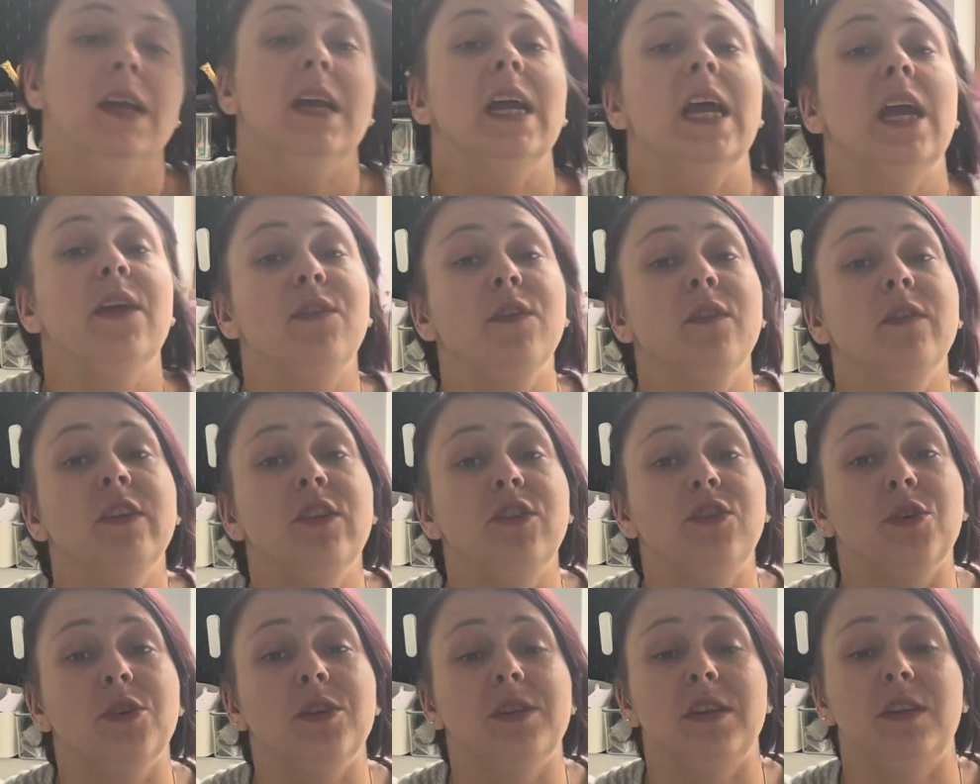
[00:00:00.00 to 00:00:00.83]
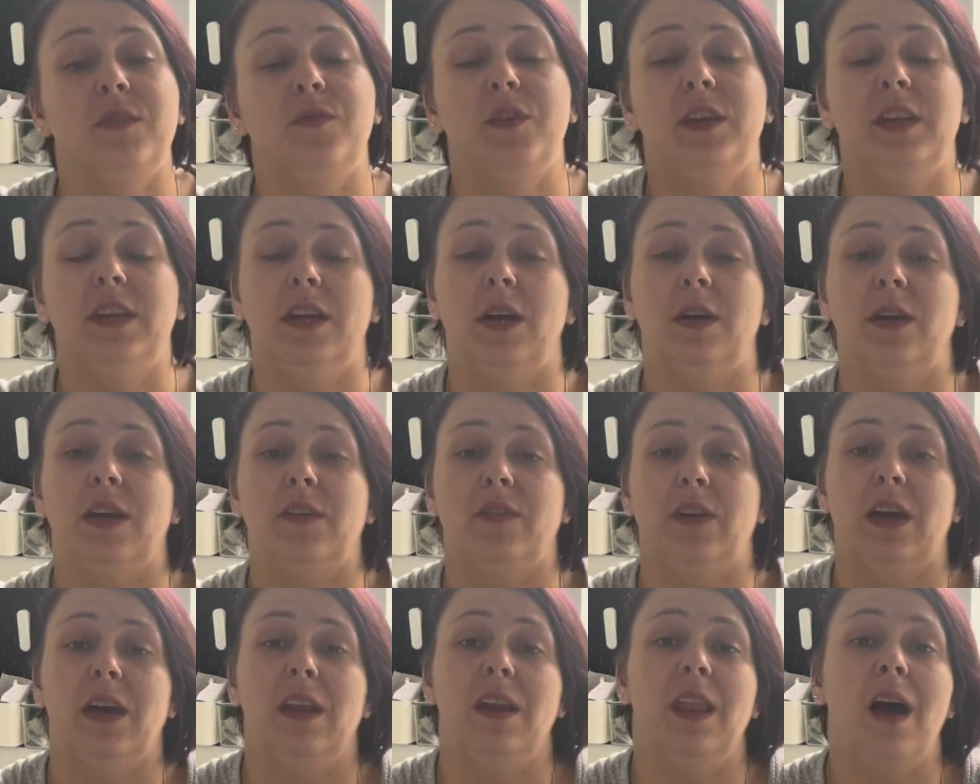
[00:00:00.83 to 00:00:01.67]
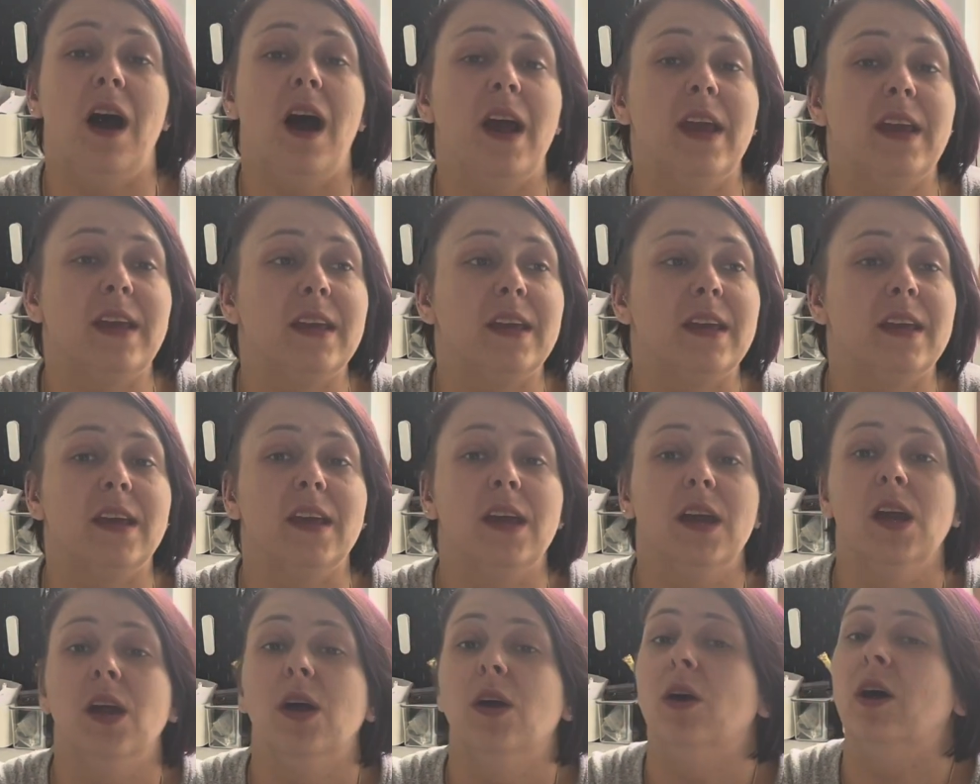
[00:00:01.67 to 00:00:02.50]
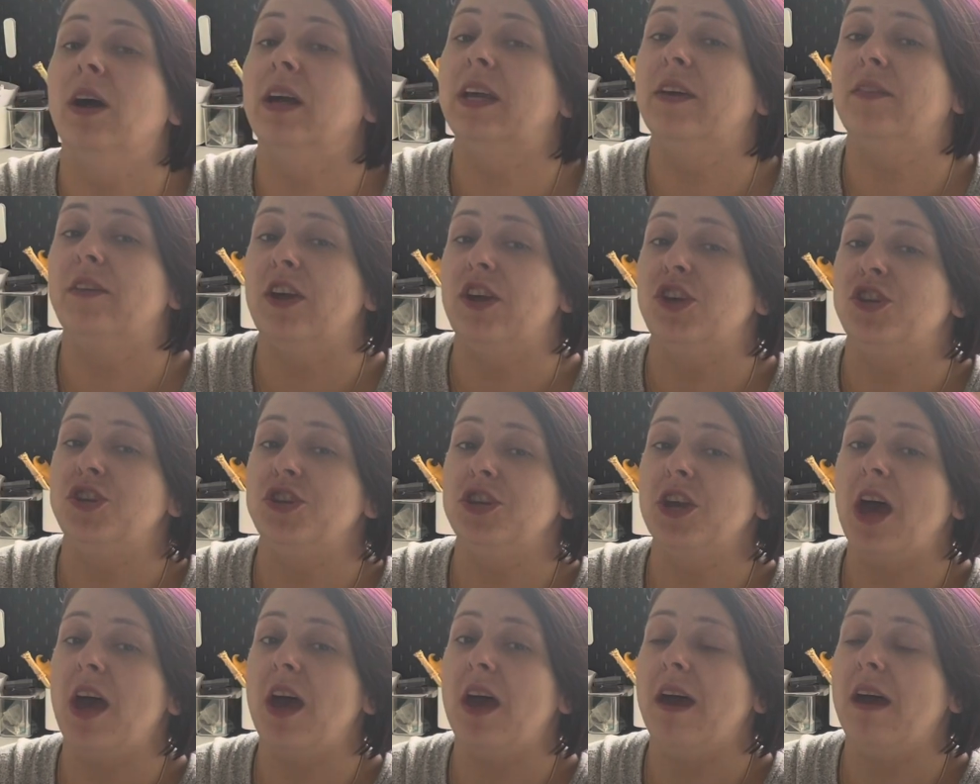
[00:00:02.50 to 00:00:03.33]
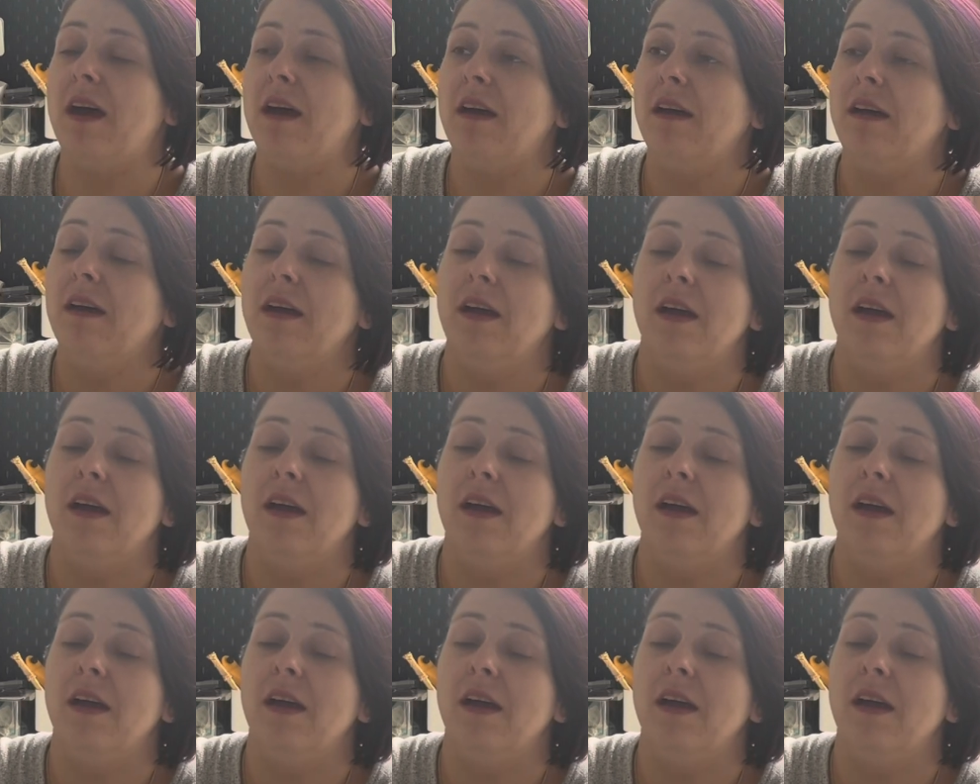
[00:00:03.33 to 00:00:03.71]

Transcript: If you've enjoyed this video, give it a like and give it a share.